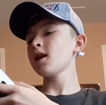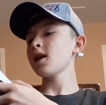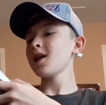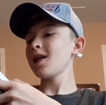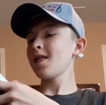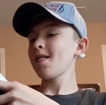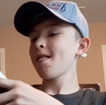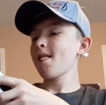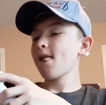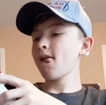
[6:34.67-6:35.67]

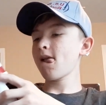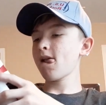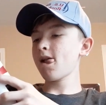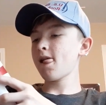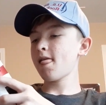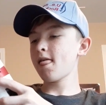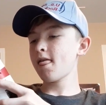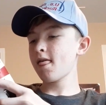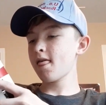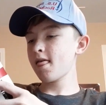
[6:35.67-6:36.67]
Nobody speaks.